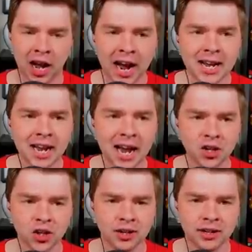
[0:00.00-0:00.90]
should I
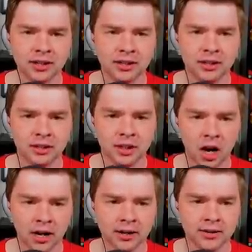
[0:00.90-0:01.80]
catch a
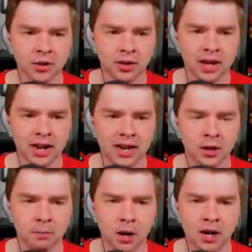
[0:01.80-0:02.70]
Nincada so then I
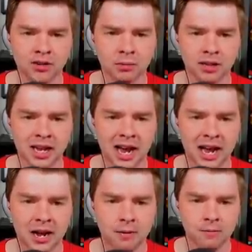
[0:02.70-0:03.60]
could possibly
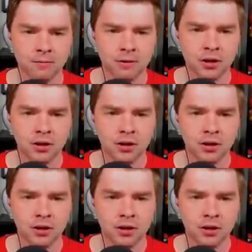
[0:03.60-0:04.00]
have